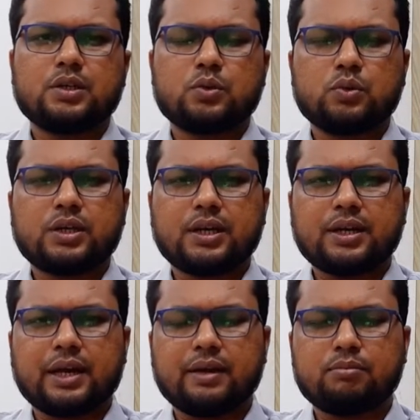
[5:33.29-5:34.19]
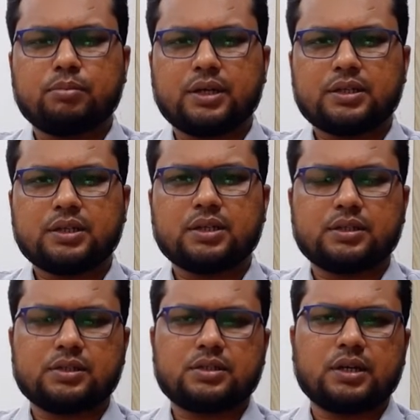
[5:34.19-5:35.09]
we can have better
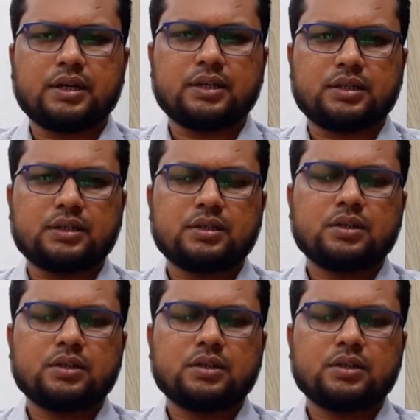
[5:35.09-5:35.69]
understanding